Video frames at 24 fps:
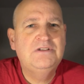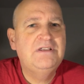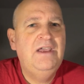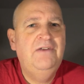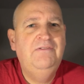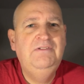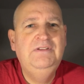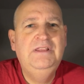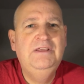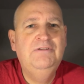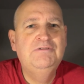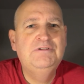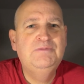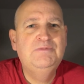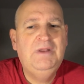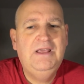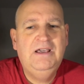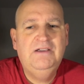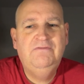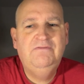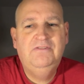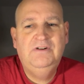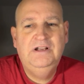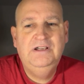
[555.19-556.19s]
Everything was
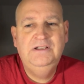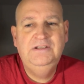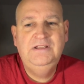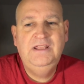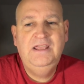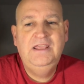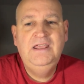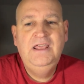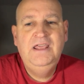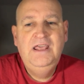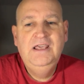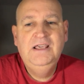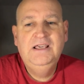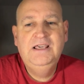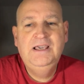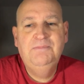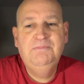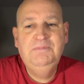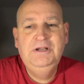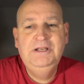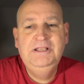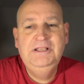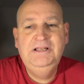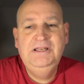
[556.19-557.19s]
Black Friday,
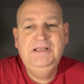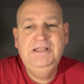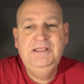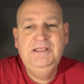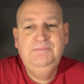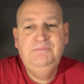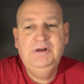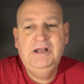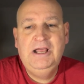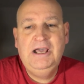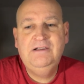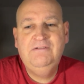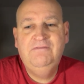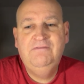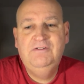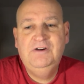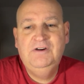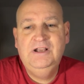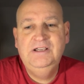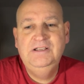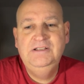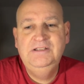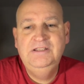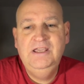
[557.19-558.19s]
completely Black
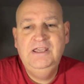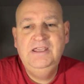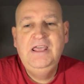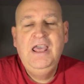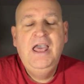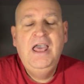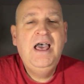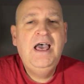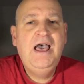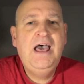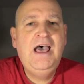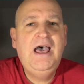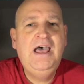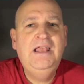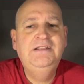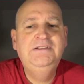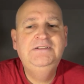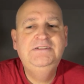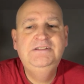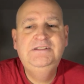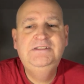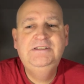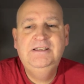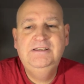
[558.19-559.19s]
Friday,
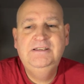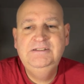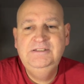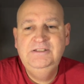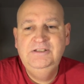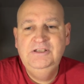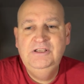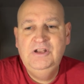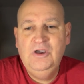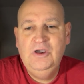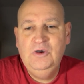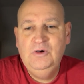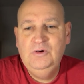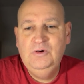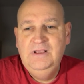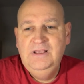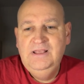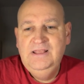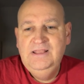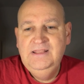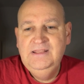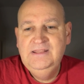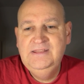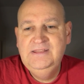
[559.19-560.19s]
and you know
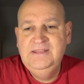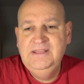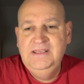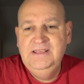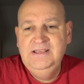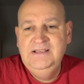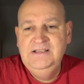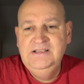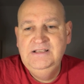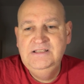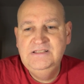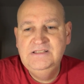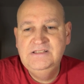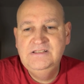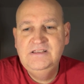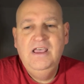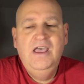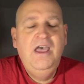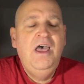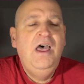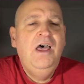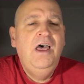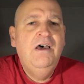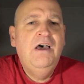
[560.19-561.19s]
things,
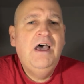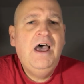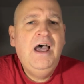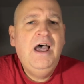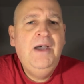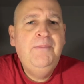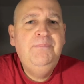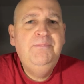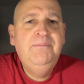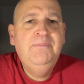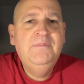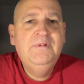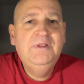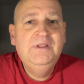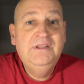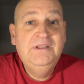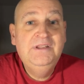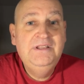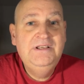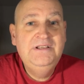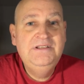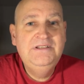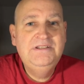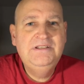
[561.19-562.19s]
um,
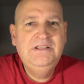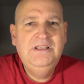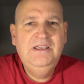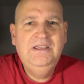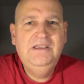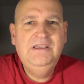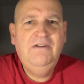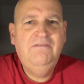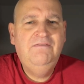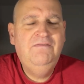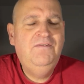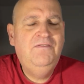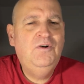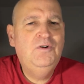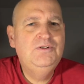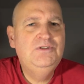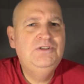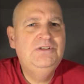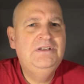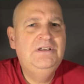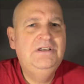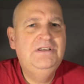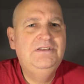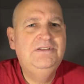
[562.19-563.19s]
things like
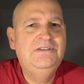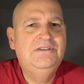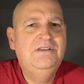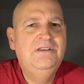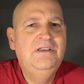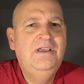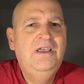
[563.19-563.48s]
Fosters